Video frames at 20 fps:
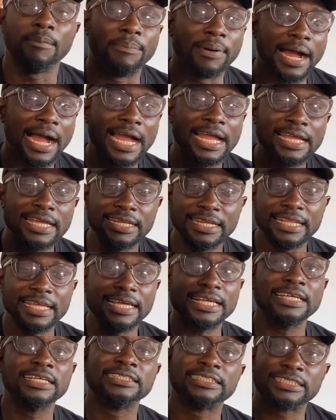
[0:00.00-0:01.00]
by
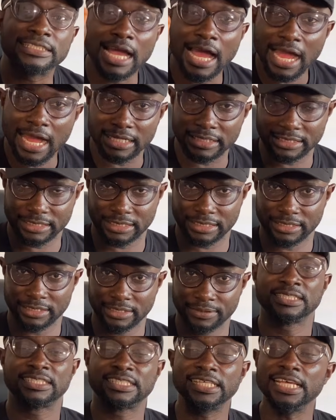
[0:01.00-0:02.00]
the
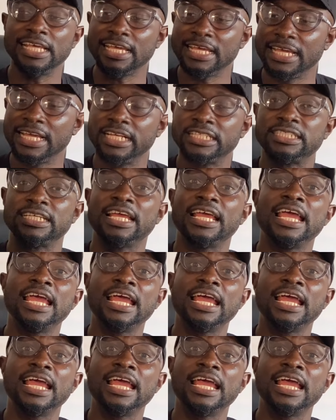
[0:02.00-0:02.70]
charts. CHARTS,